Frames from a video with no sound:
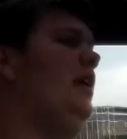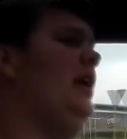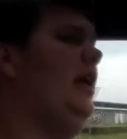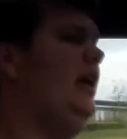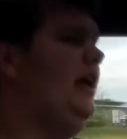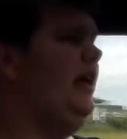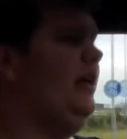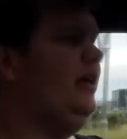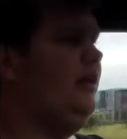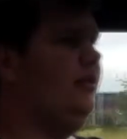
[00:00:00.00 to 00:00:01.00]

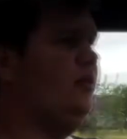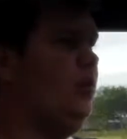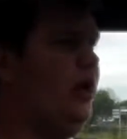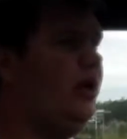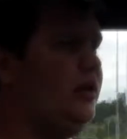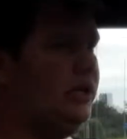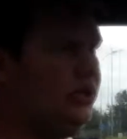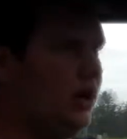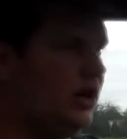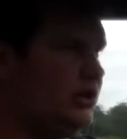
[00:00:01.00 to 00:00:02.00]
And well, this
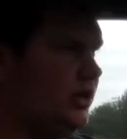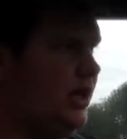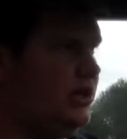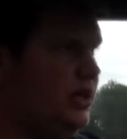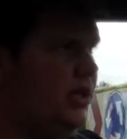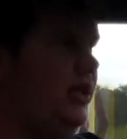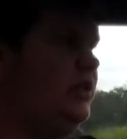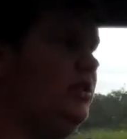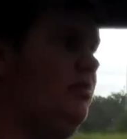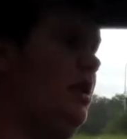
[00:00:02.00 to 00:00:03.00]
car says it
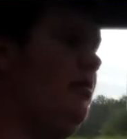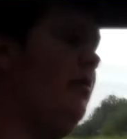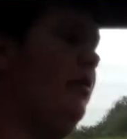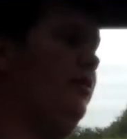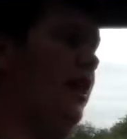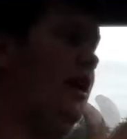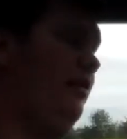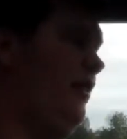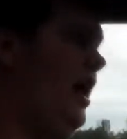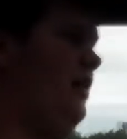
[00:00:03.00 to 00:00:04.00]
needs a minimum of
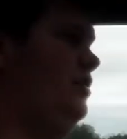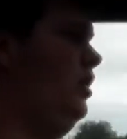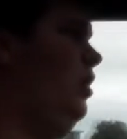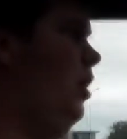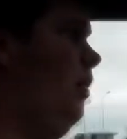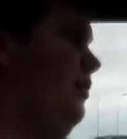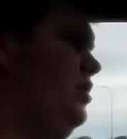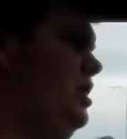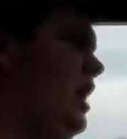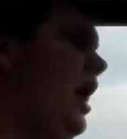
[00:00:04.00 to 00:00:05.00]
95, so
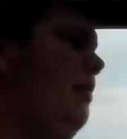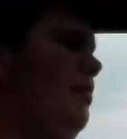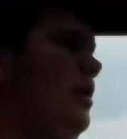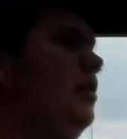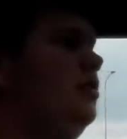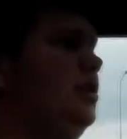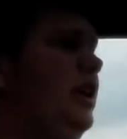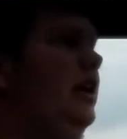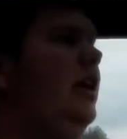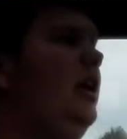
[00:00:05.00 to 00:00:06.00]
obviously I'm been
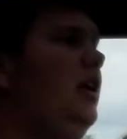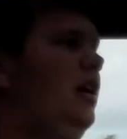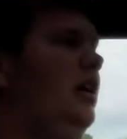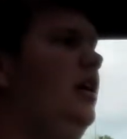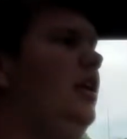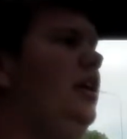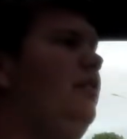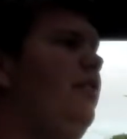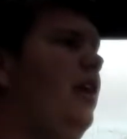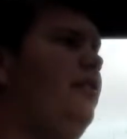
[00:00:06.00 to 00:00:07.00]
using
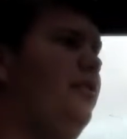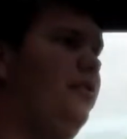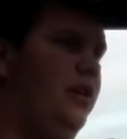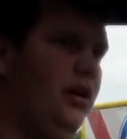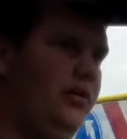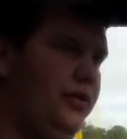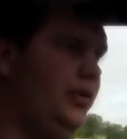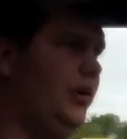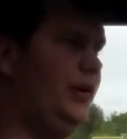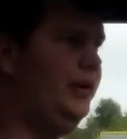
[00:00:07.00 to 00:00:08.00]
95
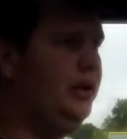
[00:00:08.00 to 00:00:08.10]
fuel.